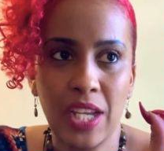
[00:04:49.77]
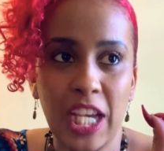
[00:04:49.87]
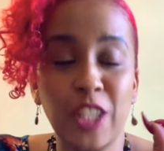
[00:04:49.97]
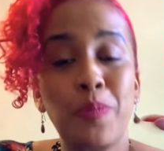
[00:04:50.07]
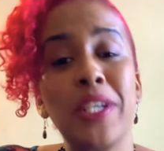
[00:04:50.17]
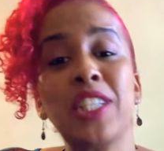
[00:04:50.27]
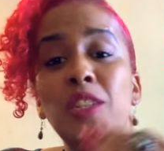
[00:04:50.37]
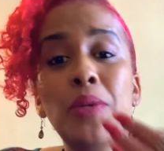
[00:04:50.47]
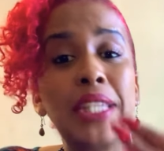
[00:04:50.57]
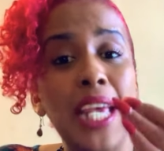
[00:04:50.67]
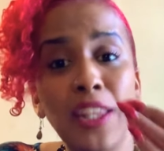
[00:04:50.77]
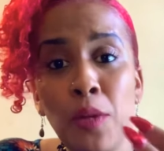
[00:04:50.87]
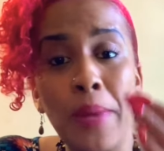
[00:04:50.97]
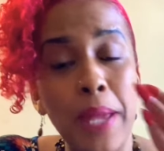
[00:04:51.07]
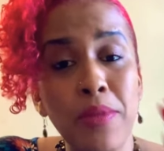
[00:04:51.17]
especially with that little
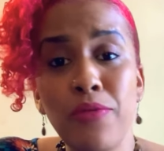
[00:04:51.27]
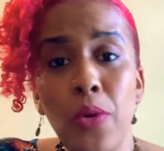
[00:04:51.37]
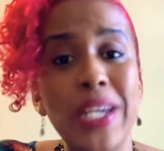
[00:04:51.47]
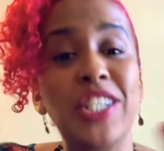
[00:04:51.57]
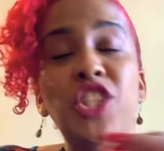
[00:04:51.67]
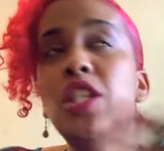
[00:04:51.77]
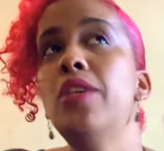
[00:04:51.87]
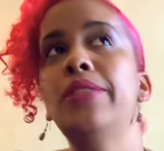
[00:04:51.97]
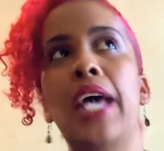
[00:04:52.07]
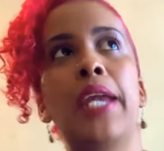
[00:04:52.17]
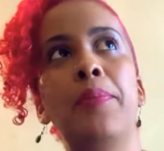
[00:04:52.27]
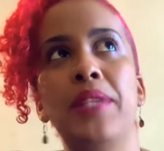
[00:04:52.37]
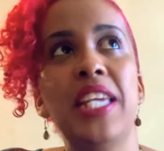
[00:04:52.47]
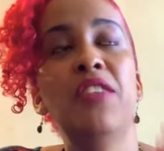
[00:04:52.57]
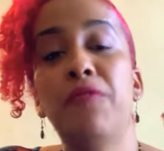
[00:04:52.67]
baby voice. She knows how to
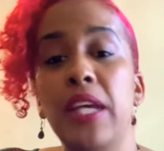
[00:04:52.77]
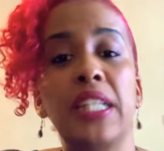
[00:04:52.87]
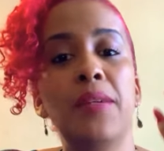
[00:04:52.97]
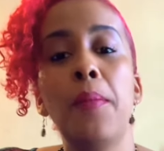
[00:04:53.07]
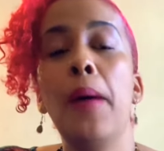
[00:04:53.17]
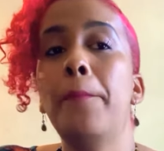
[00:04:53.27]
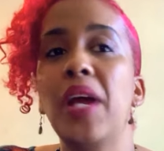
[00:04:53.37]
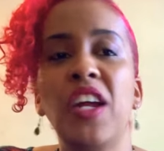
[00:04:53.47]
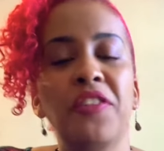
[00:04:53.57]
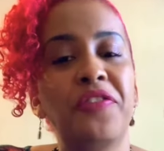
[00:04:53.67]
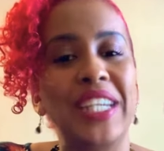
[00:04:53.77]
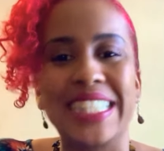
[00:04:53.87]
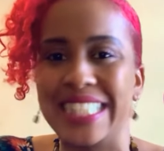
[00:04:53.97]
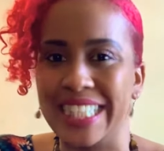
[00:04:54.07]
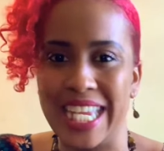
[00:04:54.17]
play the victim
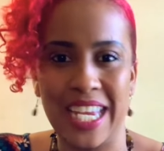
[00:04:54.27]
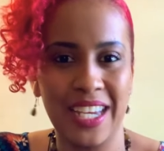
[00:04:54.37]
perfectly.